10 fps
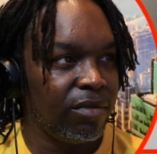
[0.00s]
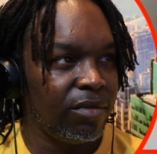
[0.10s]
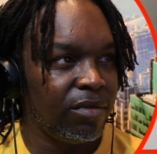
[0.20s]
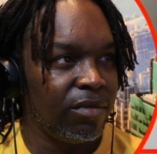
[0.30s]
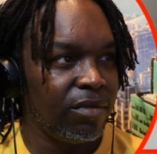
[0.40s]

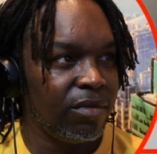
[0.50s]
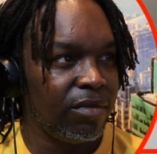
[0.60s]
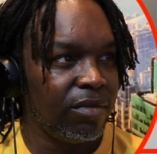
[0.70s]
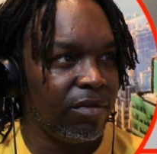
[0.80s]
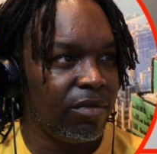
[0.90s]

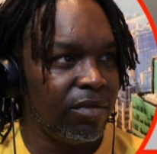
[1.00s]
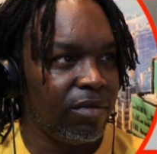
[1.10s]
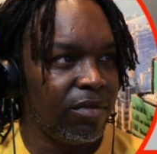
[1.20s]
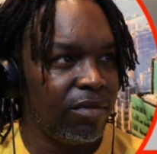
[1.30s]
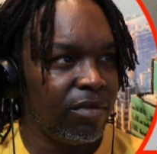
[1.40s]

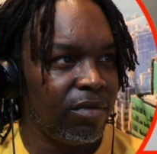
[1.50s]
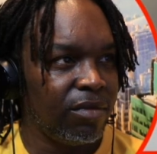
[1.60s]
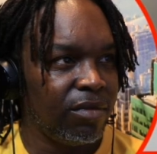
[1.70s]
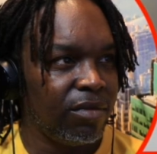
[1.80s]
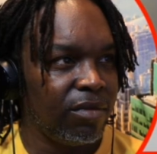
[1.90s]

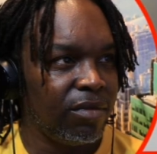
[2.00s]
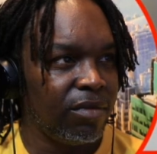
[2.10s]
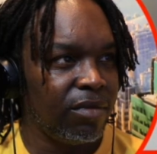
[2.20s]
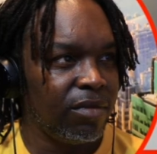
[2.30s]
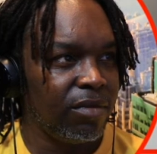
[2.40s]

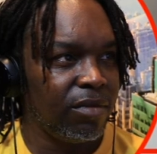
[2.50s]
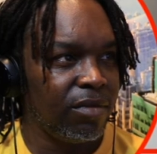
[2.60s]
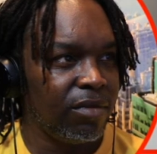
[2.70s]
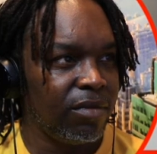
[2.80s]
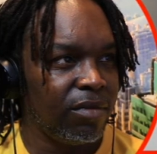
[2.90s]

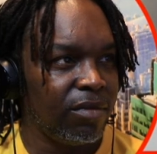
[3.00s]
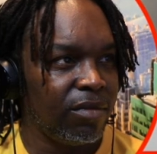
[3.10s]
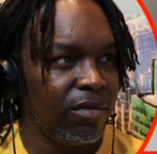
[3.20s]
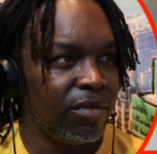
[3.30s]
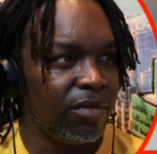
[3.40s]

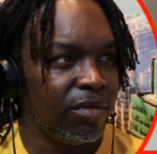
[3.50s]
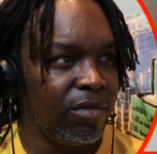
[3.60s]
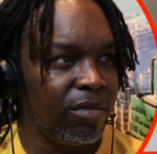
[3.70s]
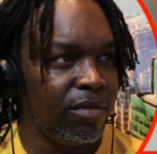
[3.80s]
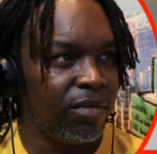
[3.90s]

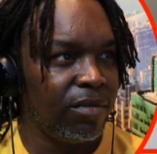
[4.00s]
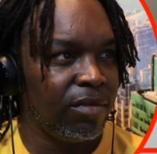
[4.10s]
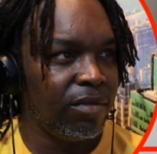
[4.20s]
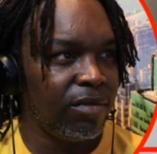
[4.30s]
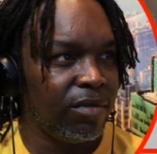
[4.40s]

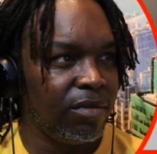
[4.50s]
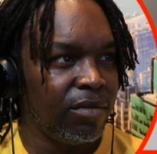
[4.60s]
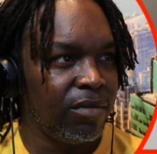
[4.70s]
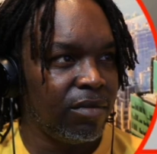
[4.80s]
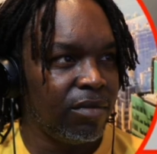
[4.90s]

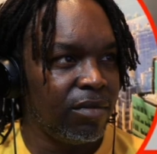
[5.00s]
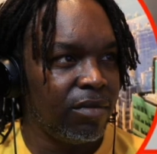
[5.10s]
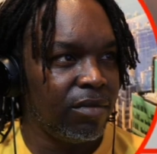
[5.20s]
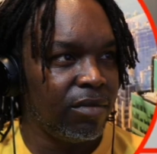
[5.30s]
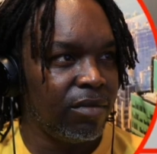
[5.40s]

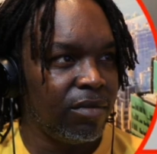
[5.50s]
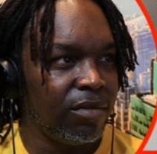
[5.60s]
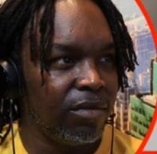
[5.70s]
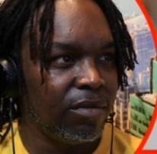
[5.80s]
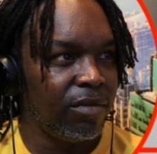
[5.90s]

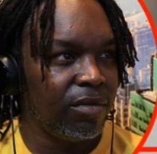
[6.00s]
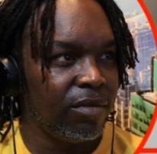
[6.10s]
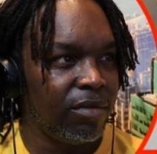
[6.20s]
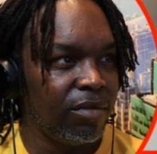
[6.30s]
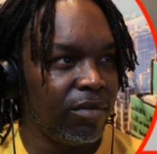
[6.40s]

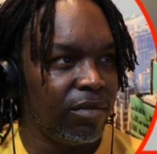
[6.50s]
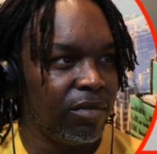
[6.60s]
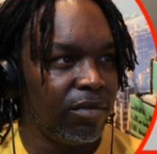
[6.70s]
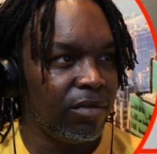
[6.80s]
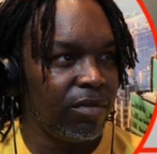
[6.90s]

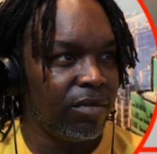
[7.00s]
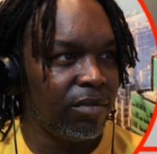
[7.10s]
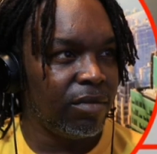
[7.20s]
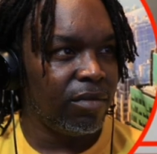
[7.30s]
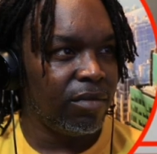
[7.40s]

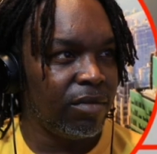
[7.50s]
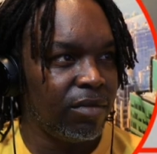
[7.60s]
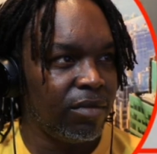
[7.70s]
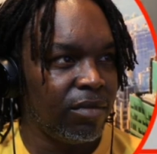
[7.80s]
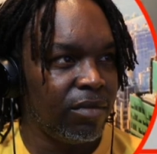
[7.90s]
The person shown says nothing.